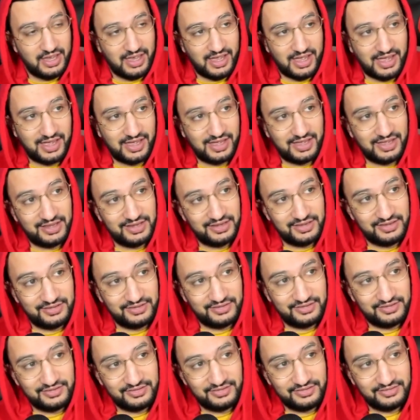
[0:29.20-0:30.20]

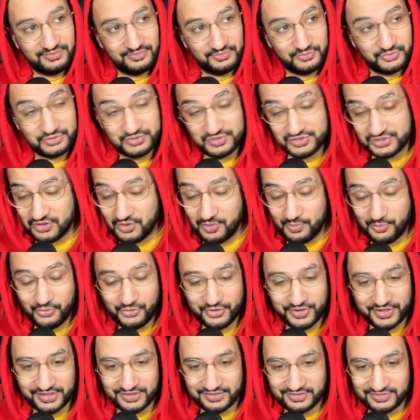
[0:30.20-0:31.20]
And which is on
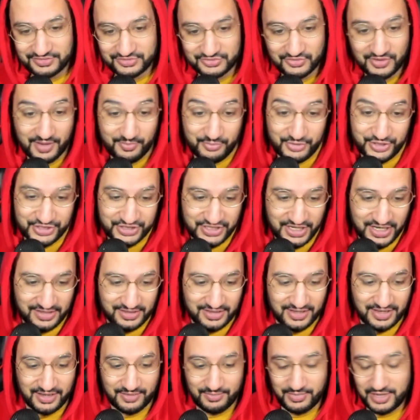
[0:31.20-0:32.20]
point. So I
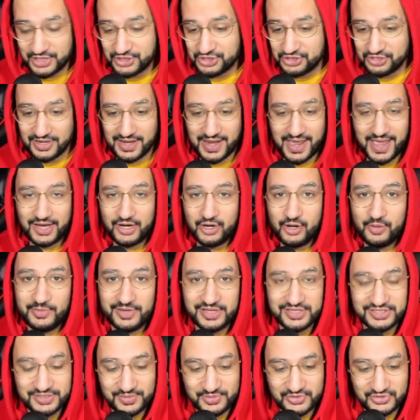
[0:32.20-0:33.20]
appreciate that. Make sure you like,
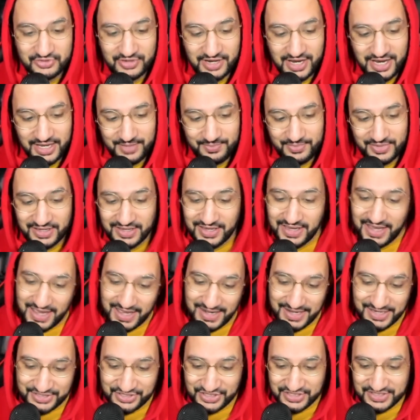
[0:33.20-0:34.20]
comment, and subscribe.
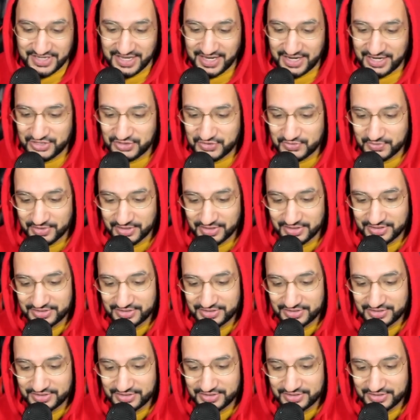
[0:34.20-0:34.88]
And let's just get into it.